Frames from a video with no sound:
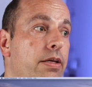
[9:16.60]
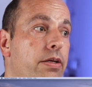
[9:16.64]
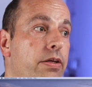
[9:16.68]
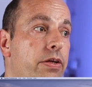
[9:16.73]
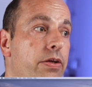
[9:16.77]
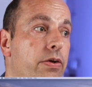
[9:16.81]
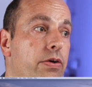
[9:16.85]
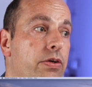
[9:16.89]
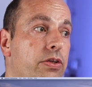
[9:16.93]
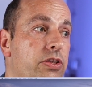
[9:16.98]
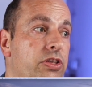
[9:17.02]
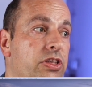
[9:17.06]

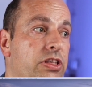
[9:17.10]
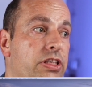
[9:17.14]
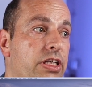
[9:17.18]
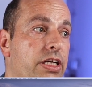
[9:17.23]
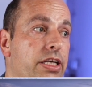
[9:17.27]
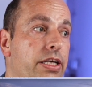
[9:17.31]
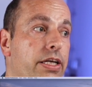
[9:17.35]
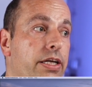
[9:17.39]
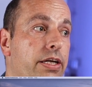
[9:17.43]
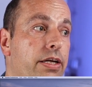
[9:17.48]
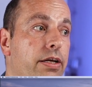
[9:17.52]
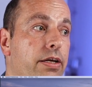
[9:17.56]
you can
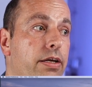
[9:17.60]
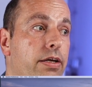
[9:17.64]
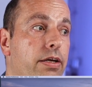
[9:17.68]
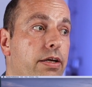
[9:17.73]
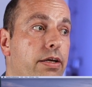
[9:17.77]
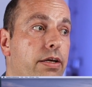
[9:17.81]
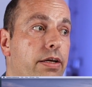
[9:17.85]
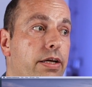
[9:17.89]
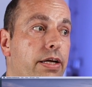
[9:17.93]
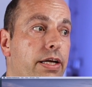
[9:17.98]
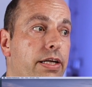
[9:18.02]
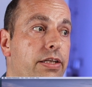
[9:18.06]
see
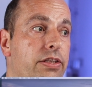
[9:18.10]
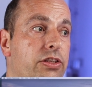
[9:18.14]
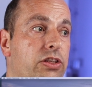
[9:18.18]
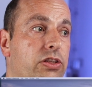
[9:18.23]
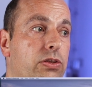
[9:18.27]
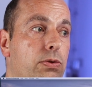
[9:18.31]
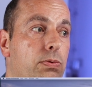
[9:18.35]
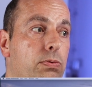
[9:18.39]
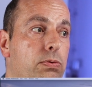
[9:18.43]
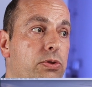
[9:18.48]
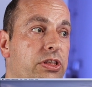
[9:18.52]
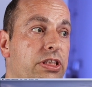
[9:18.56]

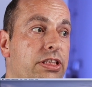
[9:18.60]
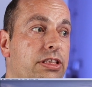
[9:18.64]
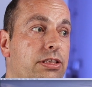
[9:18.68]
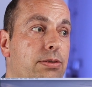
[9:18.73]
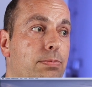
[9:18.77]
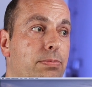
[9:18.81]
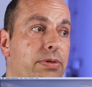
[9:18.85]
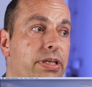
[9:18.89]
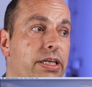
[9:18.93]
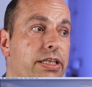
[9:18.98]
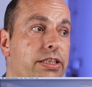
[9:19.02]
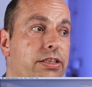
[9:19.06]
Install
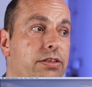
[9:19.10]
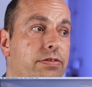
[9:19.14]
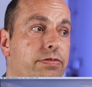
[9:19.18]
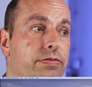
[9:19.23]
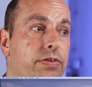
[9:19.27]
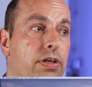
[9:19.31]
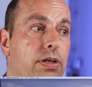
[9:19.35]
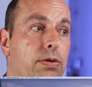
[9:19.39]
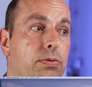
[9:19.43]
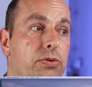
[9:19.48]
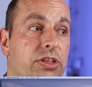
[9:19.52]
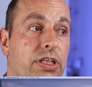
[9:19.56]
System Data
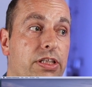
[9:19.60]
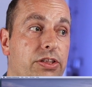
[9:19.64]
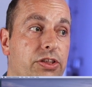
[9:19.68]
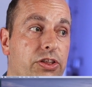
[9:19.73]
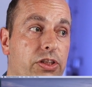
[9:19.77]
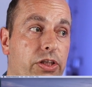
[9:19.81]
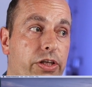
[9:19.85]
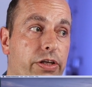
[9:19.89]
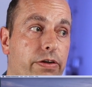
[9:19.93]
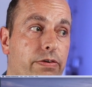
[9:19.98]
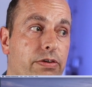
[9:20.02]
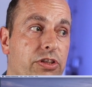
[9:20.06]
Files and
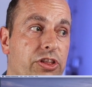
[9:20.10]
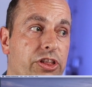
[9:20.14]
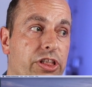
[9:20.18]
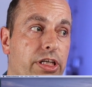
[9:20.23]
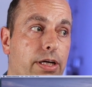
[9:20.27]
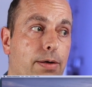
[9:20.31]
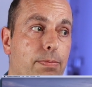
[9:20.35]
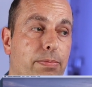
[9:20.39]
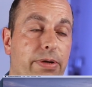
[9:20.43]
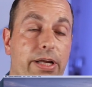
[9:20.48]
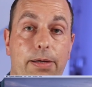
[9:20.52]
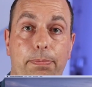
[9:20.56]
Security
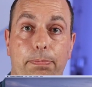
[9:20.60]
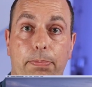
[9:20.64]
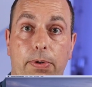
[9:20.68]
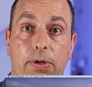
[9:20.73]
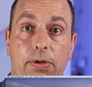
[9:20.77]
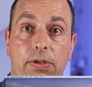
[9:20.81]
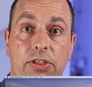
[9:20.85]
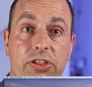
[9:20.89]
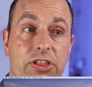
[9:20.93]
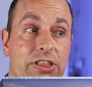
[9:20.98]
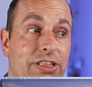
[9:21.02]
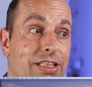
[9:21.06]
Update
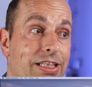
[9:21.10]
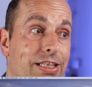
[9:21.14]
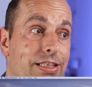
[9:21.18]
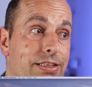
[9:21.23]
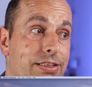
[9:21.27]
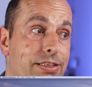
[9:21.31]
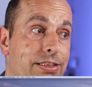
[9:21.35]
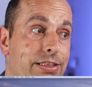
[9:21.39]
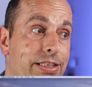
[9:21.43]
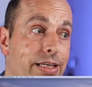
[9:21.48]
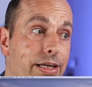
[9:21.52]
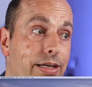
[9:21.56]
box is
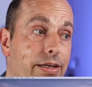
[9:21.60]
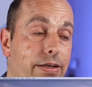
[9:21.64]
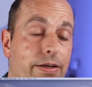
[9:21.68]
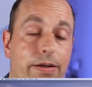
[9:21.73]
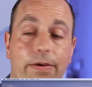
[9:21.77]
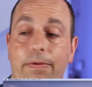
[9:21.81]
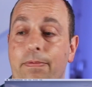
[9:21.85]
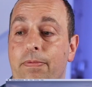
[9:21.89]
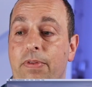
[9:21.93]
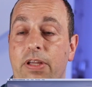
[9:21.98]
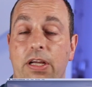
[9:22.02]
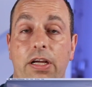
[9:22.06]
ticked.
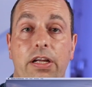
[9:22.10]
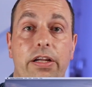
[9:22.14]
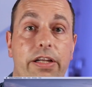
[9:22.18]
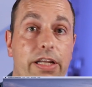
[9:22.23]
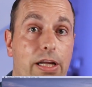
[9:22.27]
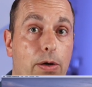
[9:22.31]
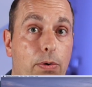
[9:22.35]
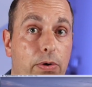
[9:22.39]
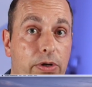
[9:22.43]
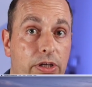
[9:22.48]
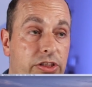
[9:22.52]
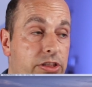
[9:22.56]

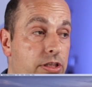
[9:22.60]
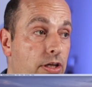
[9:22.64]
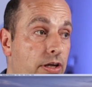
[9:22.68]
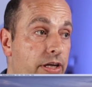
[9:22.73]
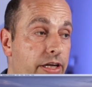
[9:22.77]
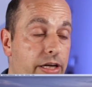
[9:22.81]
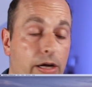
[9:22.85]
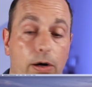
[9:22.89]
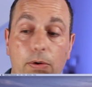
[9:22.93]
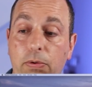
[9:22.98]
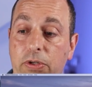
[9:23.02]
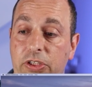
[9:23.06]
Now on a
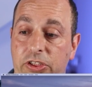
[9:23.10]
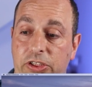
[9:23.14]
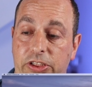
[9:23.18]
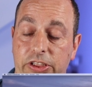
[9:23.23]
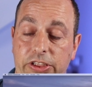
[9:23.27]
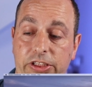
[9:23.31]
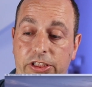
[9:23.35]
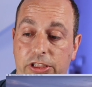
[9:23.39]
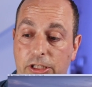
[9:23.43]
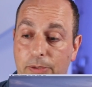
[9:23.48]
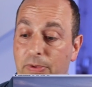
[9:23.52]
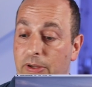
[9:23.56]
slightly older
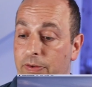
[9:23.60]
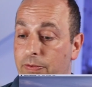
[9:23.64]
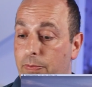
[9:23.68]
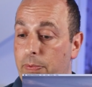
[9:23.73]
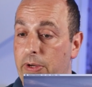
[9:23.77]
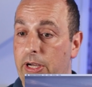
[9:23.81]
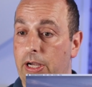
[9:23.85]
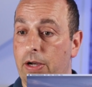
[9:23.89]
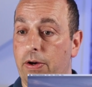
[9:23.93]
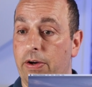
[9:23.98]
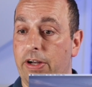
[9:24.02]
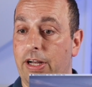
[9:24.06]
system, if we
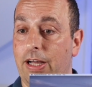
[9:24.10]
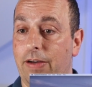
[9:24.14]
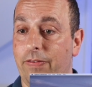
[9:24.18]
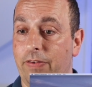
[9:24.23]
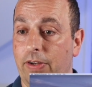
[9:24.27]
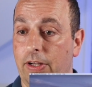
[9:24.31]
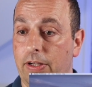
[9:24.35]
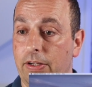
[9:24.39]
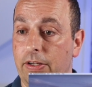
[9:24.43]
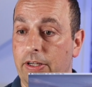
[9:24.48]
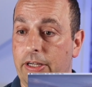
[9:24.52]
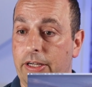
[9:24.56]
go and have a
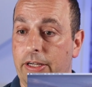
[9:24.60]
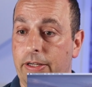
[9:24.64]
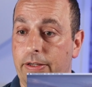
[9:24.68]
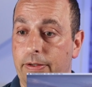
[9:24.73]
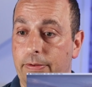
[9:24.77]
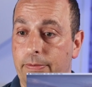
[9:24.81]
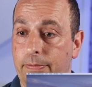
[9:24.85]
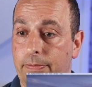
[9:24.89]
look,